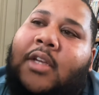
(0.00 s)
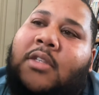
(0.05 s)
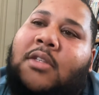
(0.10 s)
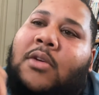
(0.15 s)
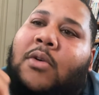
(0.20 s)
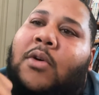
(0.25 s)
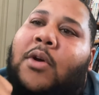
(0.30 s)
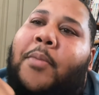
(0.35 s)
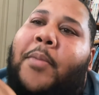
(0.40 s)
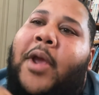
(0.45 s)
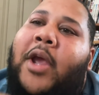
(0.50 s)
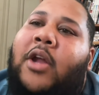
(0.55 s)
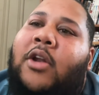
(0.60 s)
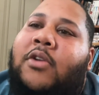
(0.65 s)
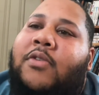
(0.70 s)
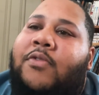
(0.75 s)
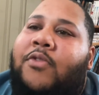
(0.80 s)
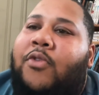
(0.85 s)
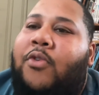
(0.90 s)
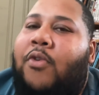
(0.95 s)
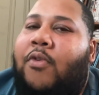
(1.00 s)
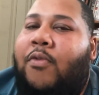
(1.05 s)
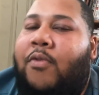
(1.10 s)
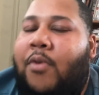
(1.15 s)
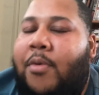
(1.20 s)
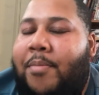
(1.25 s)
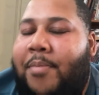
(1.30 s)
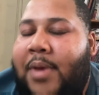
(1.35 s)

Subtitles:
so comparative truth would